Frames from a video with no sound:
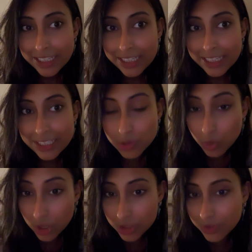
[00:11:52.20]
his
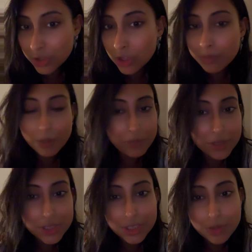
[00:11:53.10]
works were not
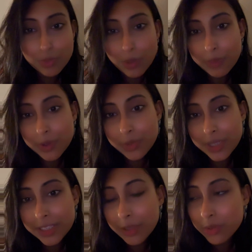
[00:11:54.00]
published in a proper
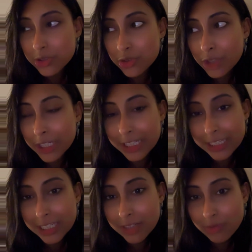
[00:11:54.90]
way. There was
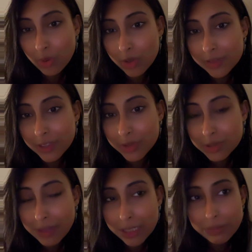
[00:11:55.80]
trickery involved, there
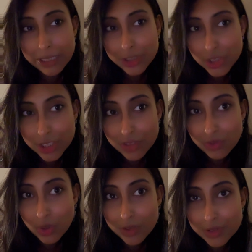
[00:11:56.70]
was manipulation
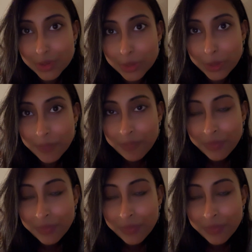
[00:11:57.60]
involved. So